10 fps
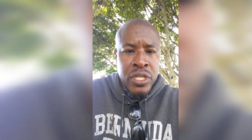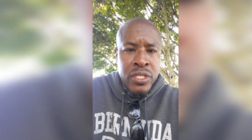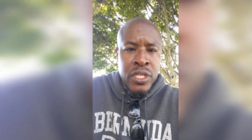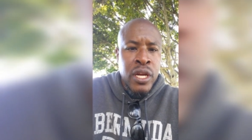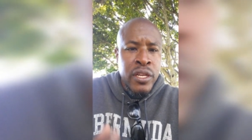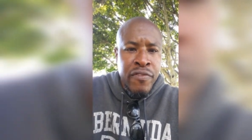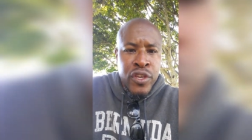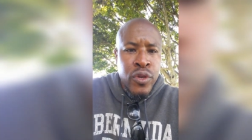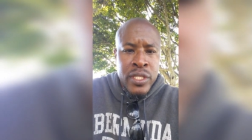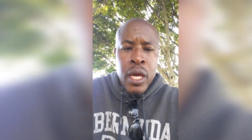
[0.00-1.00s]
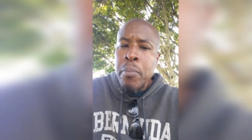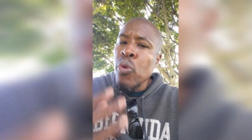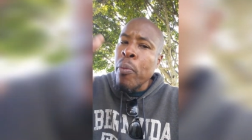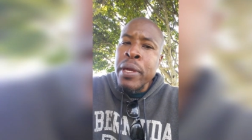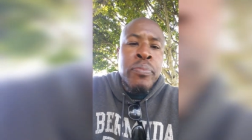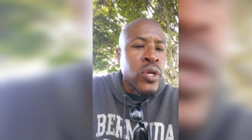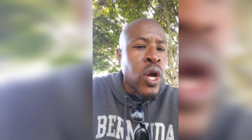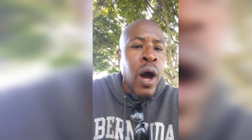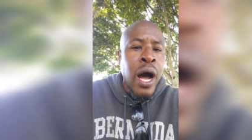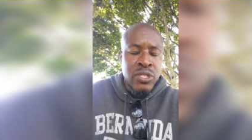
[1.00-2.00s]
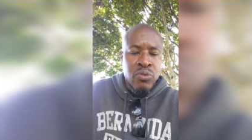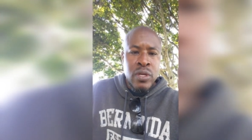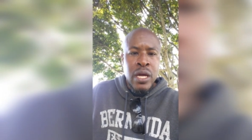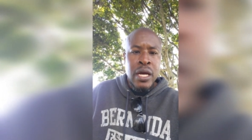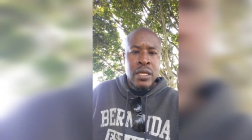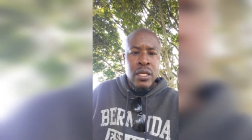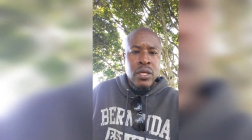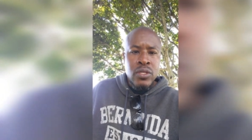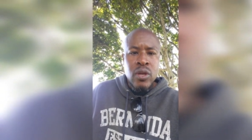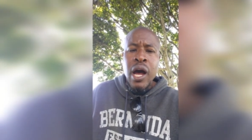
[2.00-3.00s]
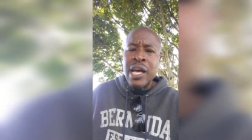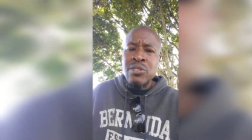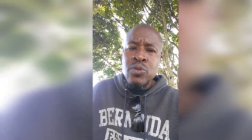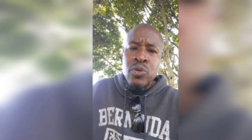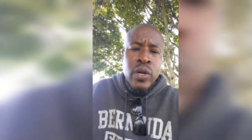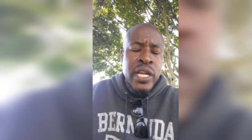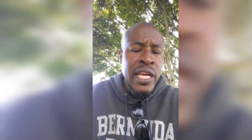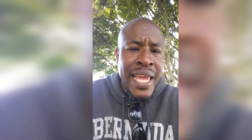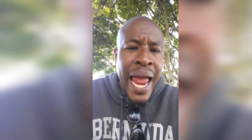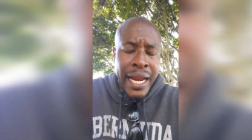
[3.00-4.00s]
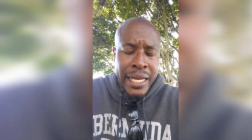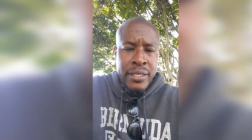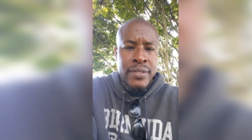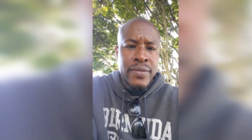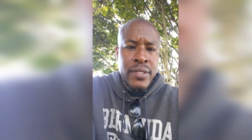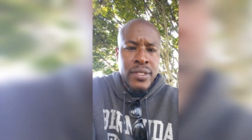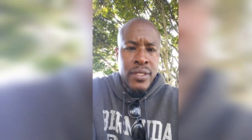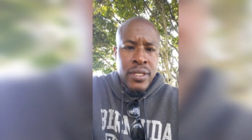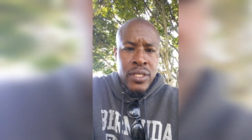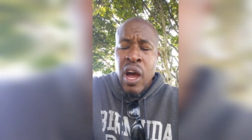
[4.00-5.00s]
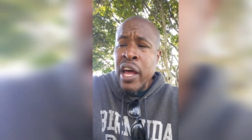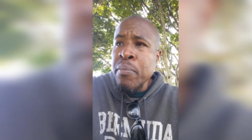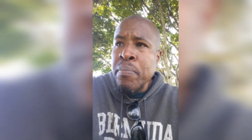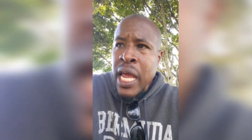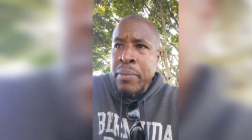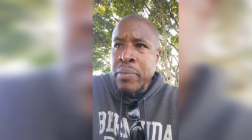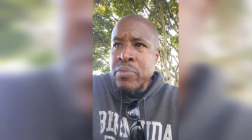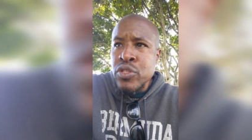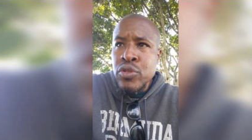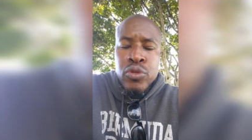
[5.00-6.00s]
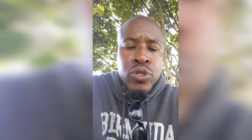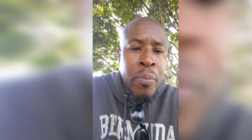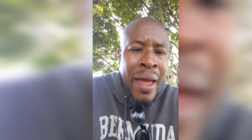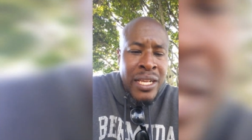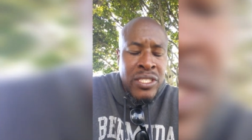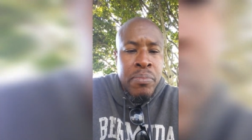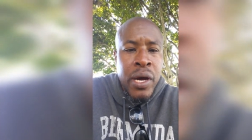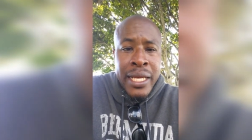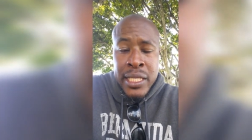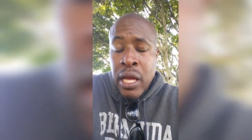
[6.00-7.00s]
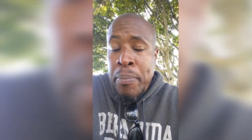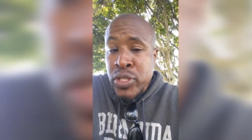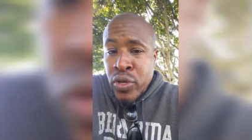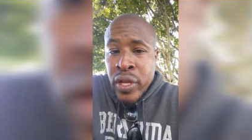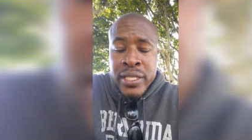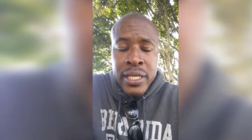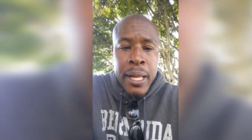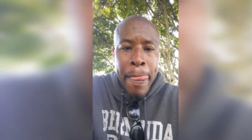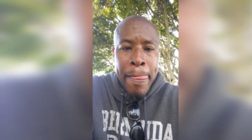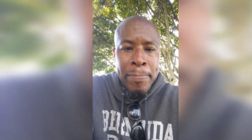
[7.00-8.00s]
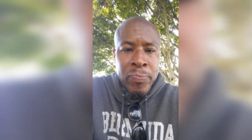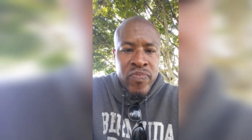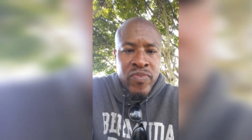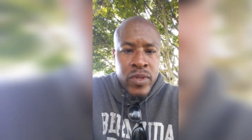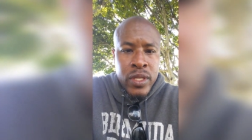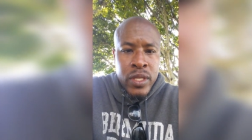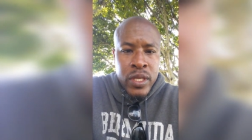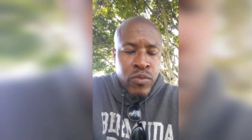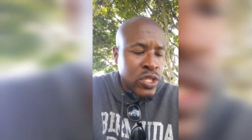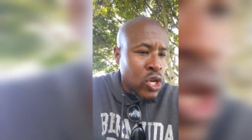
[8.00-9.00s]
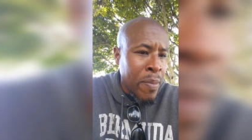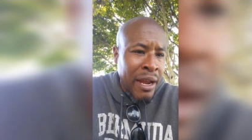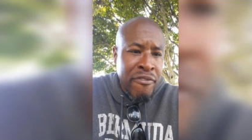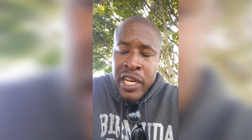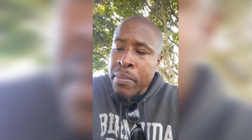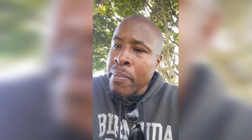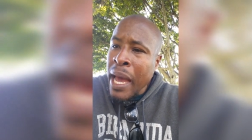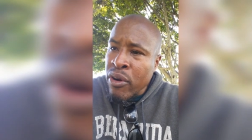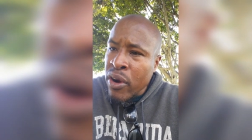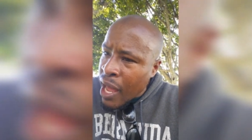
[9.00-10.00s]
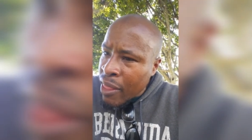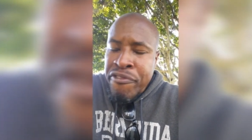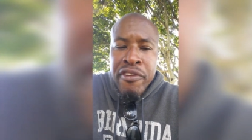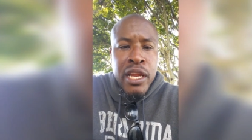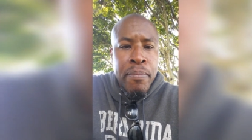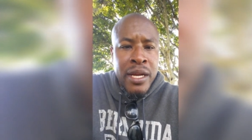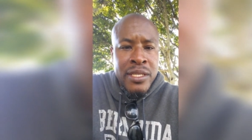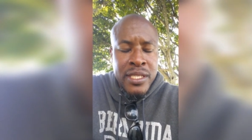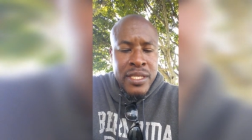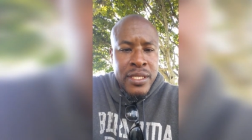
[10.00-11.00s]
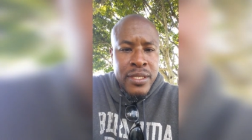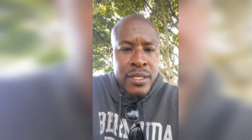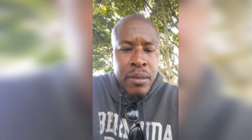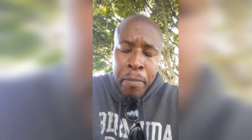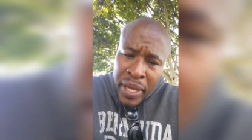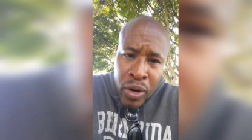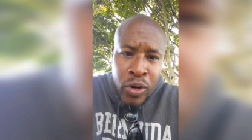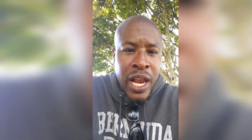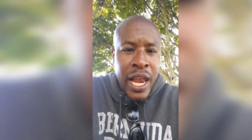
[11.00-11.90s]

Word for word: You know, the views, more people know Arsenal now. So Arsenal's on the attack. So I don't blame him to, to, to maximize his opportunity. He wanted to go back to Philly, battle another Philly person, Bill Collector.